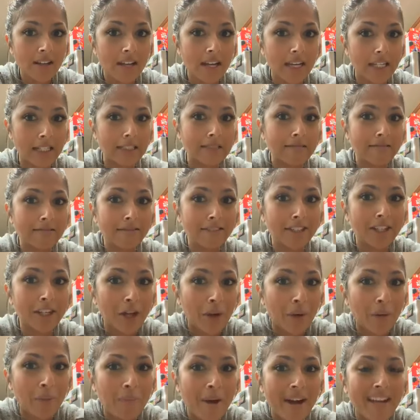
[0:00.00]
And, you
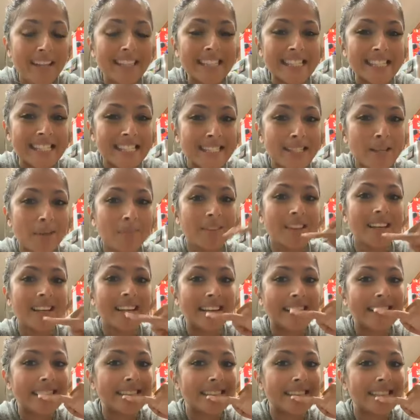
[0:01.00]
know, might see something
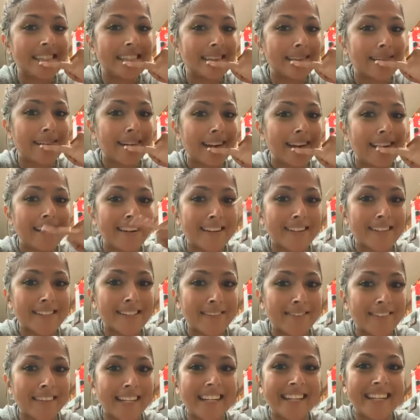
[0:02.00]
in his teeth right here or
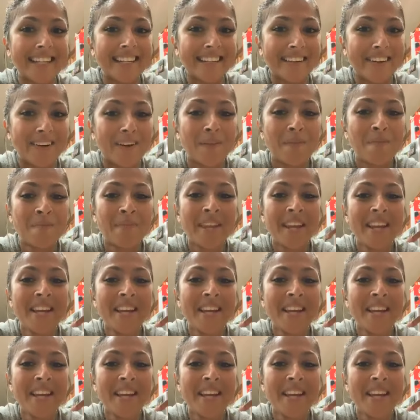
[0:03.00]
something, you know?